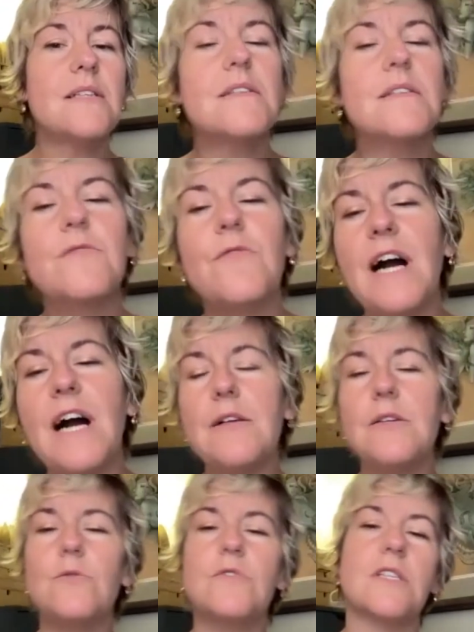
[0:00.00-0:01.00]
This is
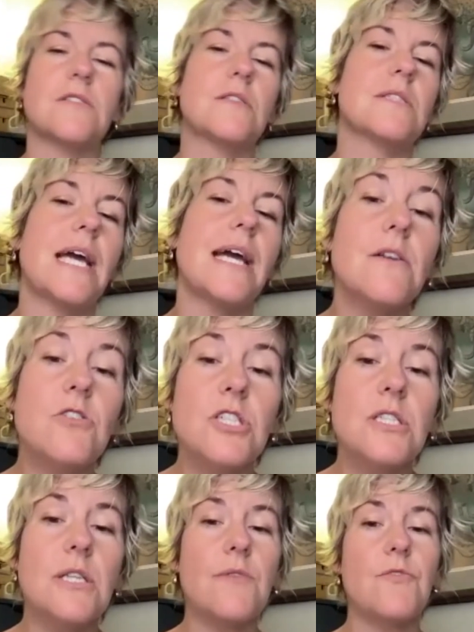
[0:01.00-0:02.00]
values, this is
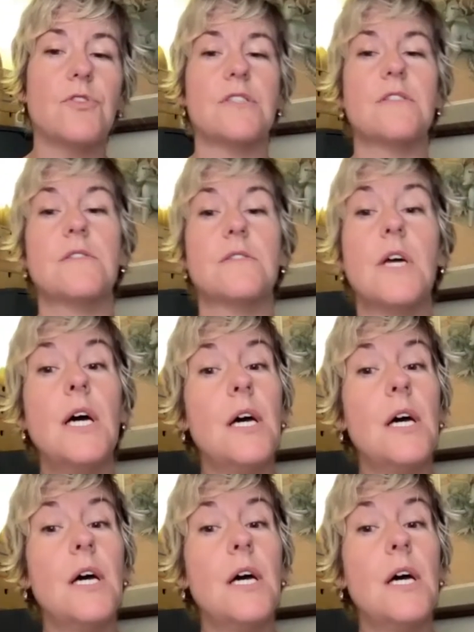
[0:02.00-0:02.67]
energy level, this is